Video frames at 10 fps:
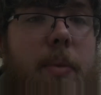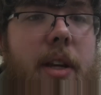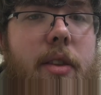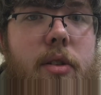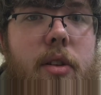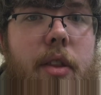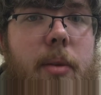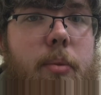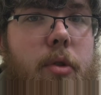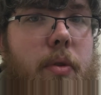me, there's
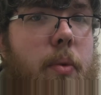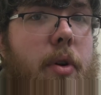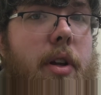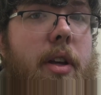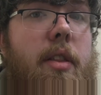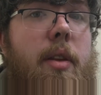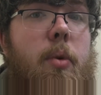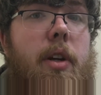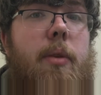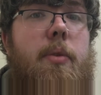nothing more rewarding than
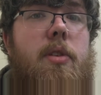working with